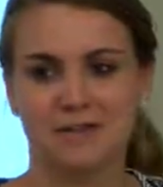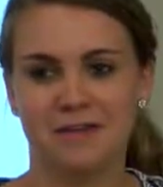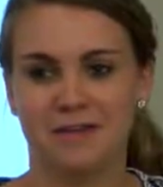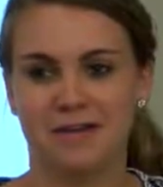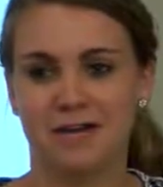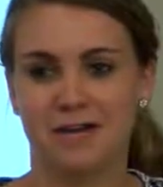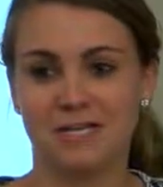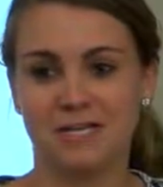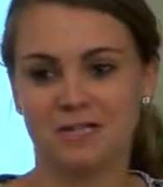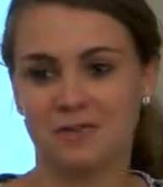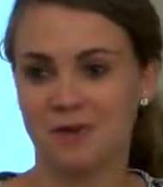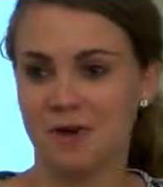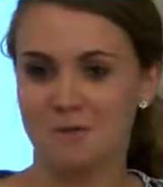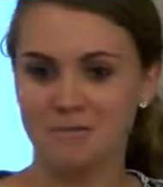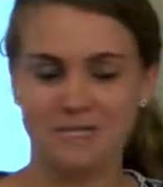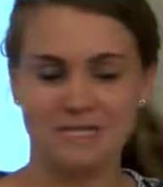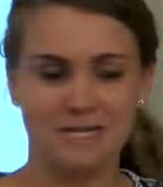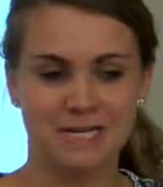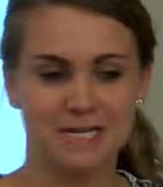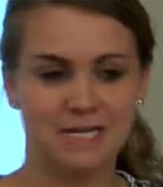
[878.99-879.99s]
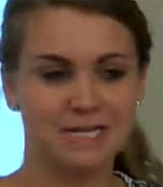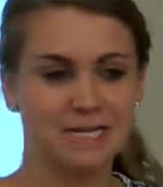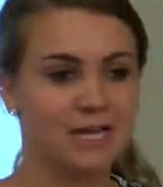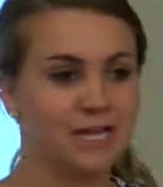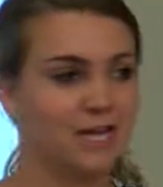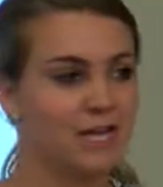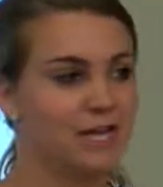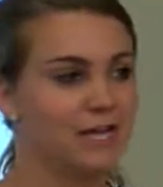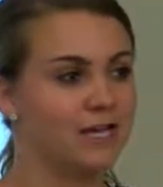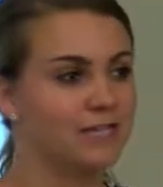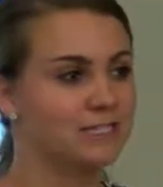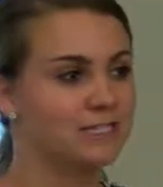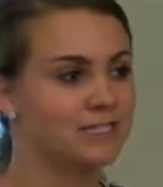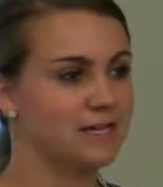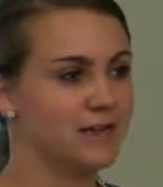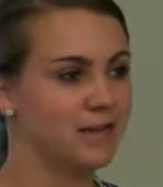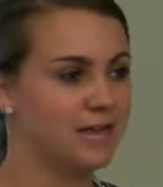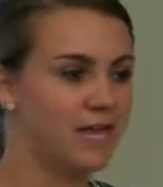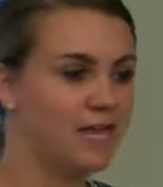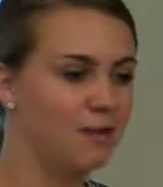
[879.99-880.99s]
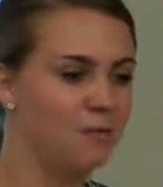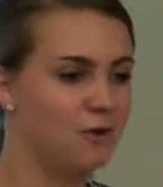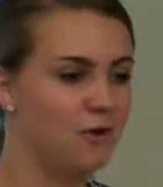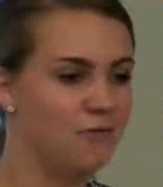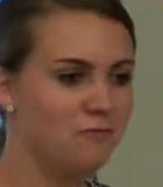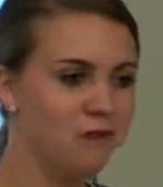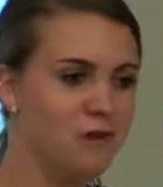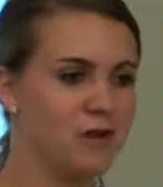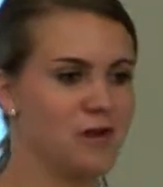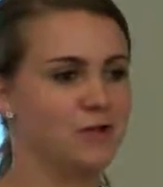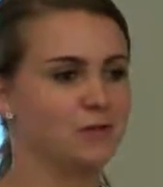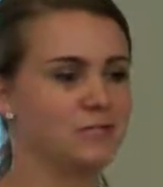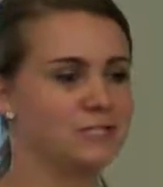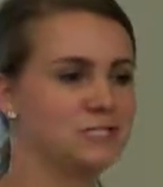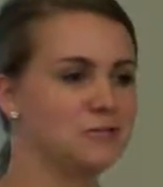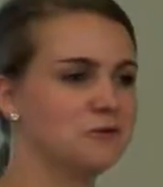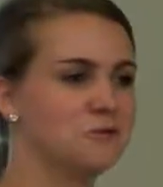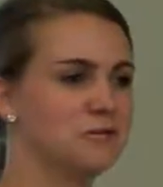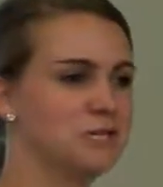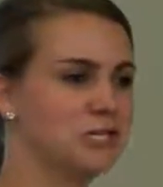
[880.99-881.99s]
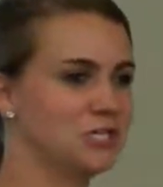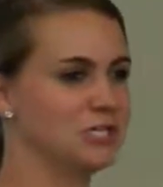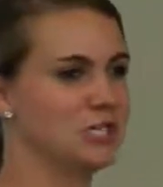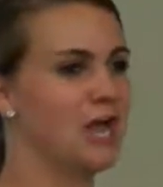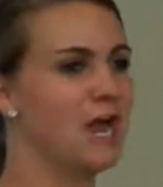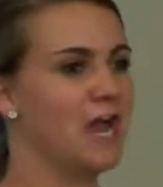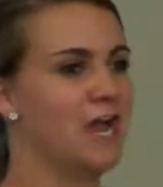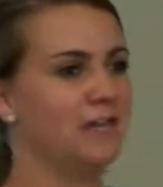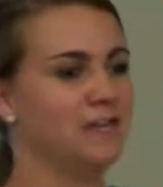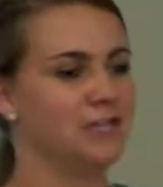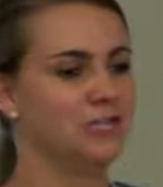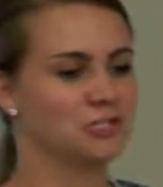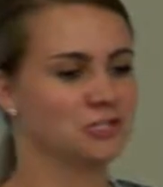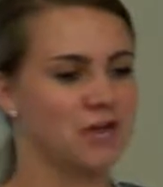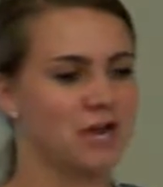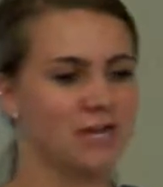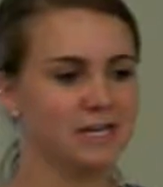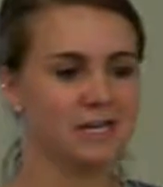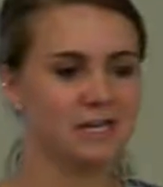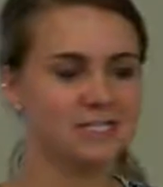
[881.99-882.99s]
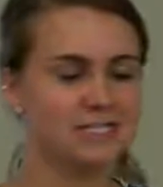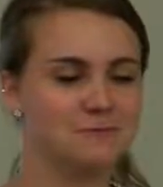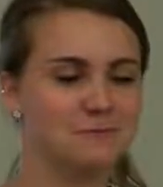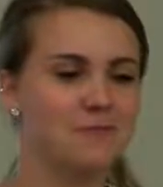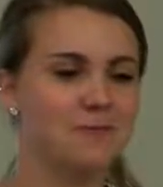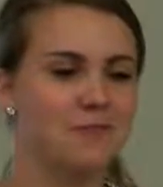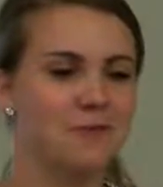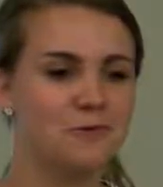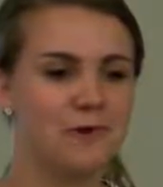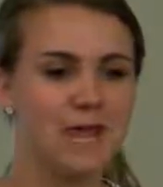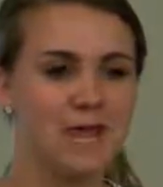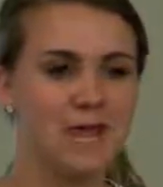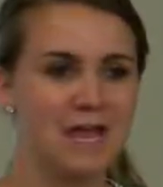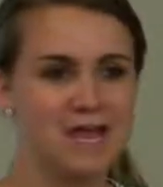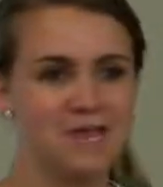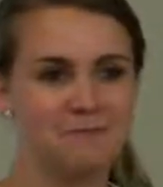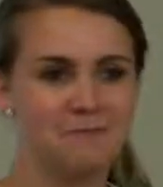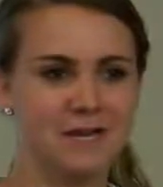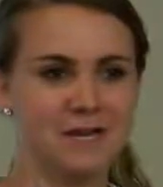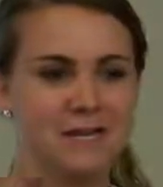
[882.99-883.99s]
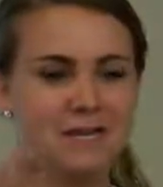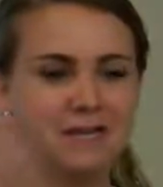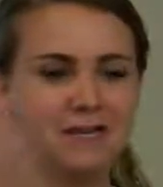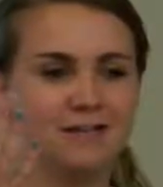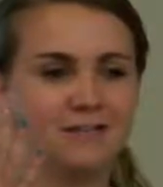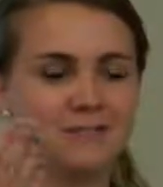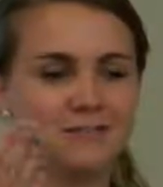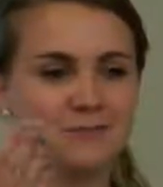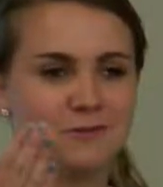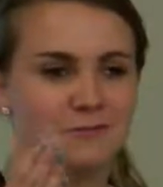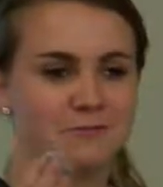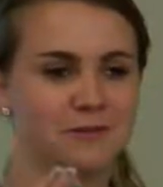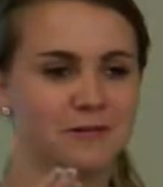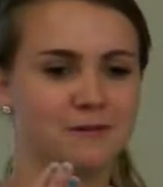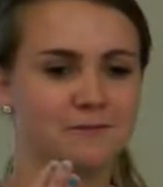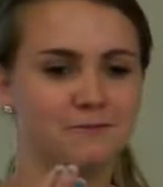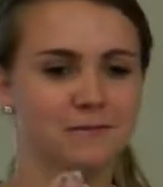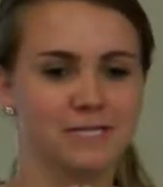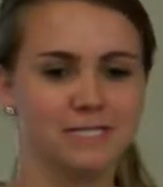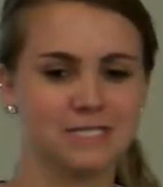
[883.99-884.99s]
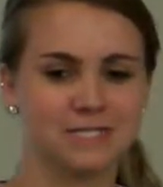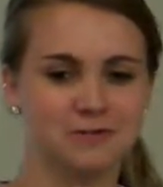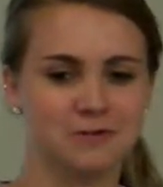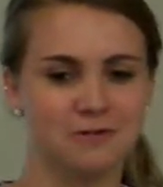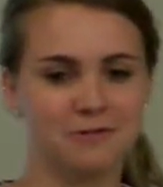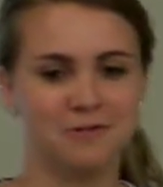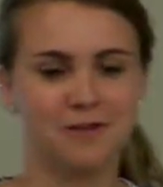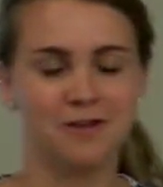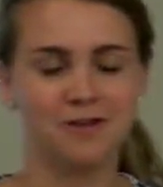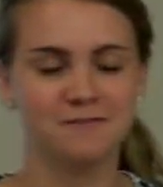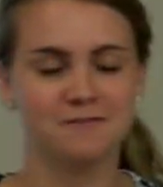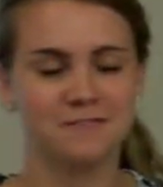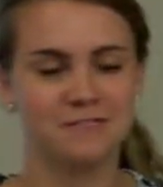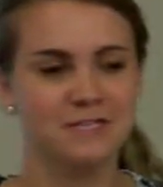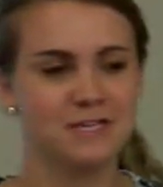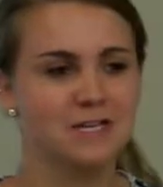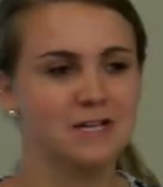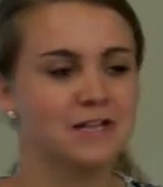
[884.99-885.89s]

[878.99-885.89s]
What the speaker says: And I scrubbed in, and I came over, and I was still really shy, like trying not to be in the way. I had my hands with like my sterile gloves.